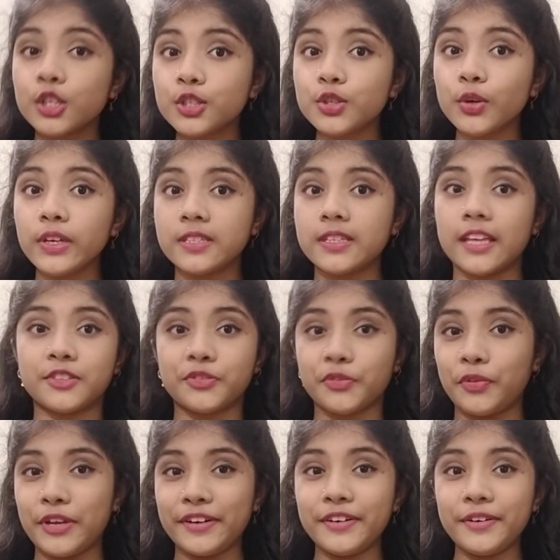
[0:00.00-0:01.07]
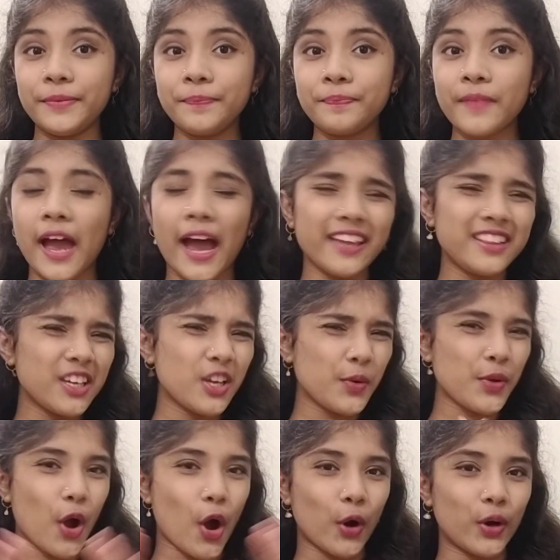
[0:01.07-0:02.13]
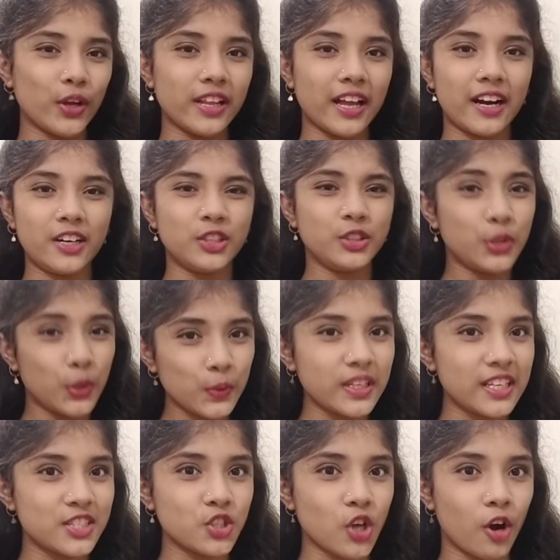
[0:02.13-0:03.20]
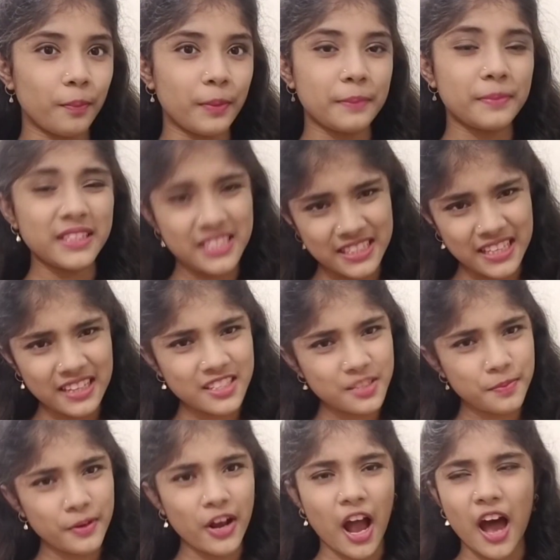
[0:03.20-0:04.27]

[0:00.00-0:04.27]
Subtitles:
So is that clear? I think we all know this topic, but today this video